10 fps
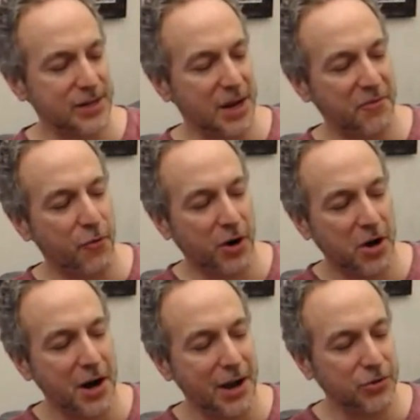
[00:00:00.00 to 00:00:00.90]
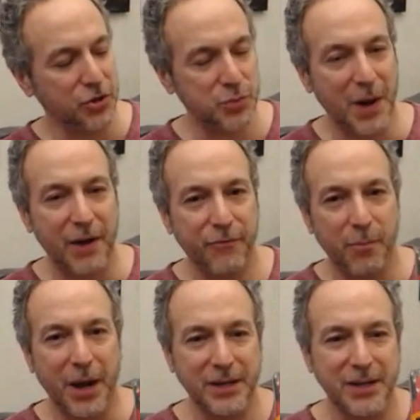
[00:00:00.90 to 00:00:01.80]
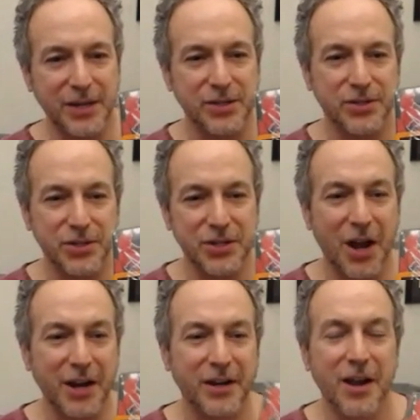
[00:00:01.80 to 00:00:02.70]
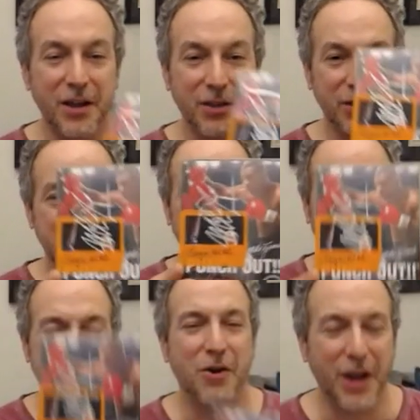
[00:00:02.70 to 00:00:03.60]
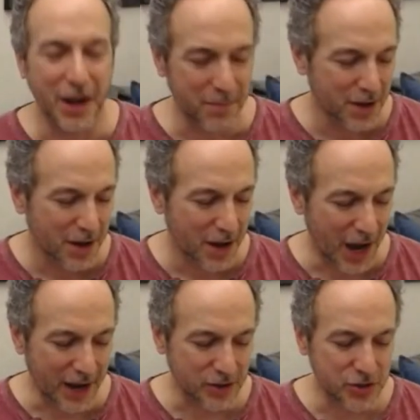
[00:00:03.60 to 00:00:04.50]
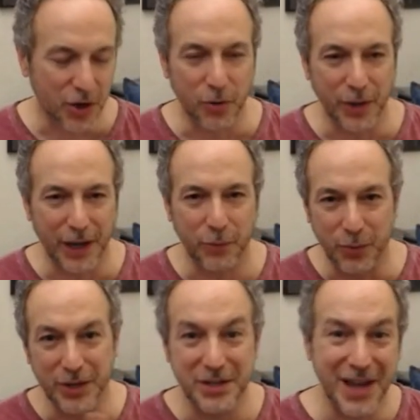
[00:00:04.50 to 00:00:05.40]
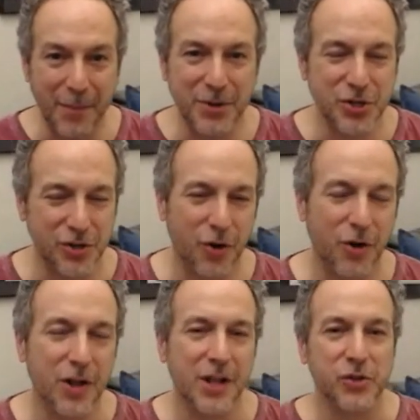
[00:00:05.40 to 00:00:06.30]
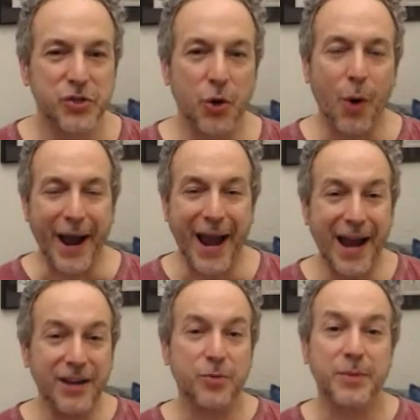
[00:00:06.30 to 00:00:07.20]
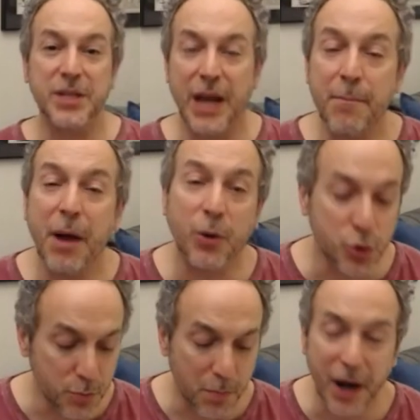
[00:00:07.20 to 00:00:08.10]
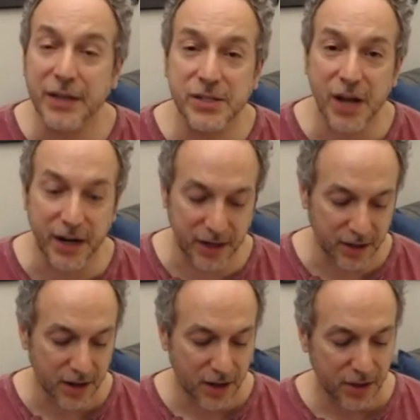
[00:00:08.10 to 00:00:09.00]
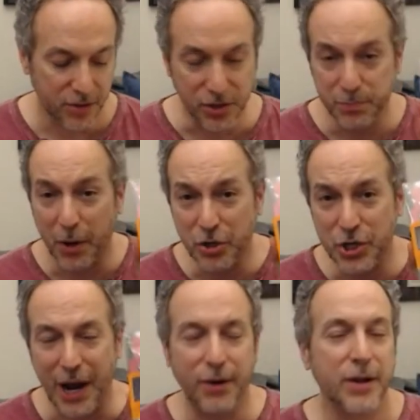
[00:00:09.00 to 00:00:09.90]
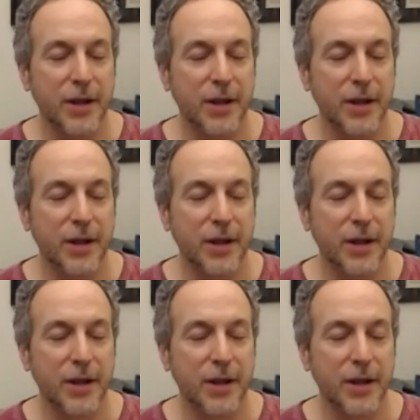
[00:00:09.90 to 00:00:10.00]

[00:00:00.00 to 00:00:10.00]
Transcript: the day before cut out this spot for Mike Tyson to sign this video game, and so that we wouldn't damage it at all. So I handed to him I said, "Hey, Mike, would you mind signing this Punch Out?"